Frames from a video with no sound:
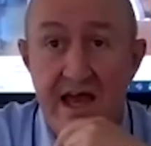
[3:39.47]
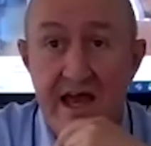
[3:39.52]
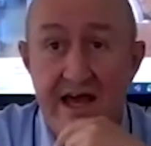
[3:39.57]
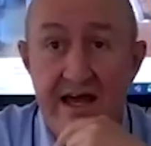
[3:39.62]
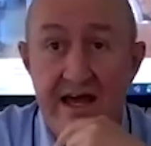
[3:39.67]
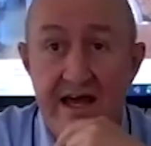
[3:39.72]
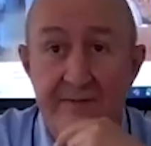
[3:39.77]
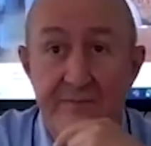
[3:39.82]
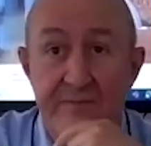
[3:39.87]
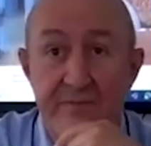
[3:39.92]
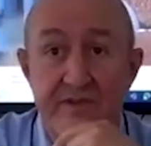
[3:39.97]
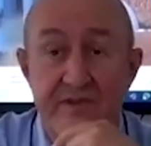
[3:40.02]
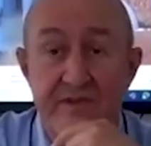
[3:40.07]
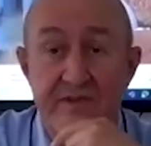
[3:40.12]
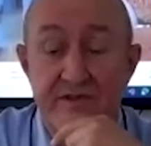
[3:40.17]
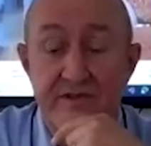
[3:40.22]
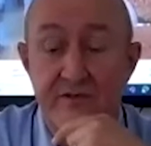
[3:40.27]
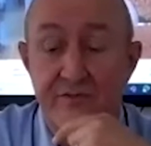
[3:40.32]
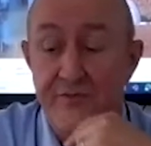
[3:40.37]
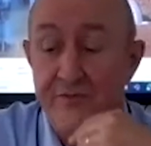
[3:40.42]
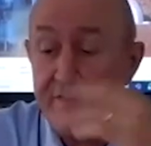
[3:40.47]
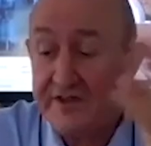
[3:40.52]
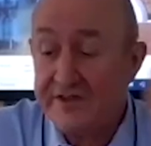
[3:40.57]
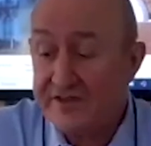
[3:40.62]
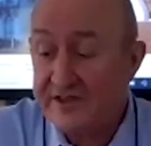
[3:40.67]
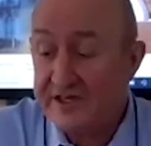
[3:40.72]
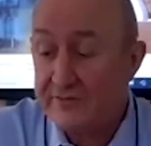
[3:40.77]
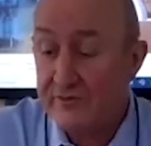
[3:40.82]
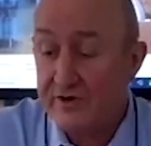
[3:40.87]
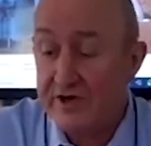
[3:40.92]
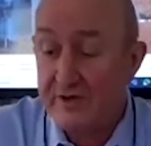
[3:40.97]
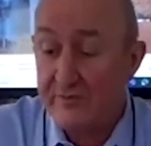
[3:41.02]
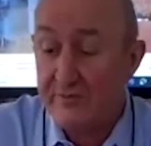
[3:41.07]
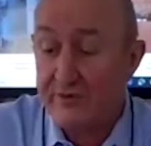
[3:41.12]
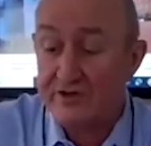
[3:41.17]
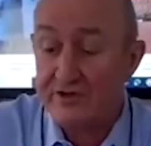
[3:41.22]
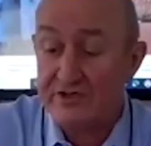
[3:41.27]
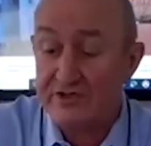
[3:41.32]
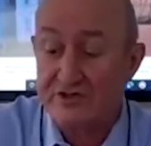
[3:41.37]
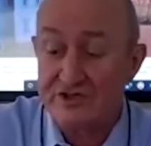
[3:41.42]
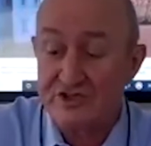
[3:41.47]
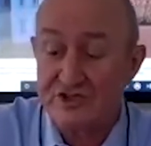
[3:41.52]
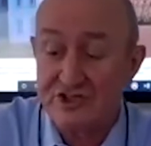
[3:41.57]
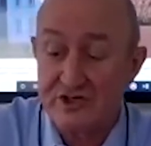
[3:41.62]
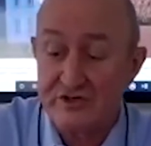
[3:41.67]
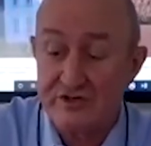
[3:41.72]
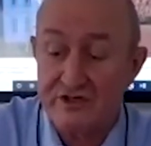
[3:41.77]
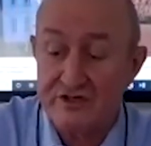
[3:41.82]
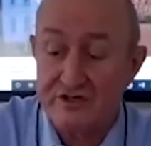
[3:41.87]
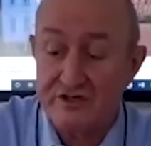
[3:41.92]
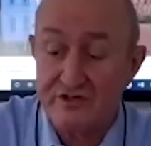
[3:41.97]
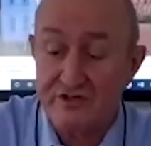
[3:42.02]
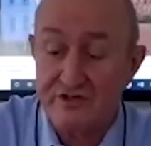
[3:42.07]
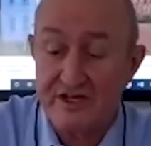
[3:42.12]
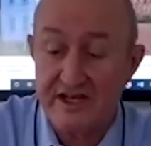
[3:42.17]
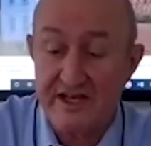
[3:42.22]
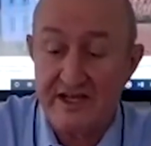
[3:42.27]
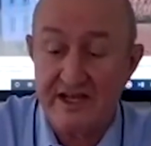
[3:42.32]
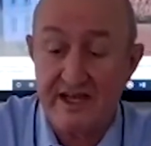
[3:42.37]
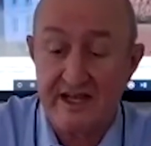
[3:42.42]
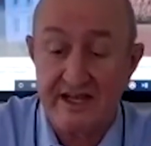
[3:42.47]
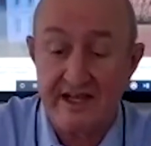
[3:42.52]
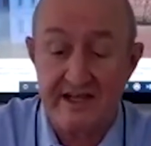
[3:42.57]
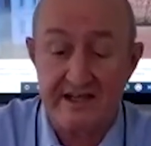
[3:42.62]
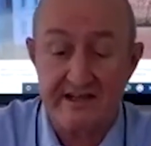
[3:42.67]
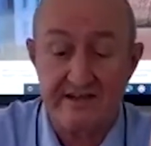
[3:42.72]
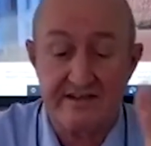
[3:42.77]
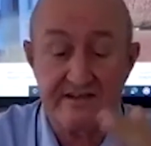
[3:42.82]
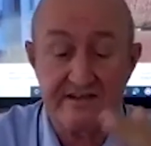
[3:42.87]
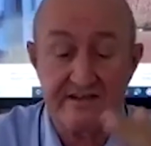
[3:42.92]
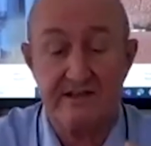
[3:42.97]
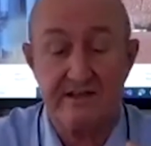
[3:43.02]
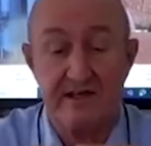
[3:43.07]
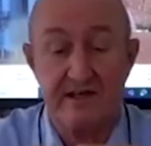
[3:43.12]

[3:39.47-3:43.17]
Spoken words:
The first thing what I want to show you today is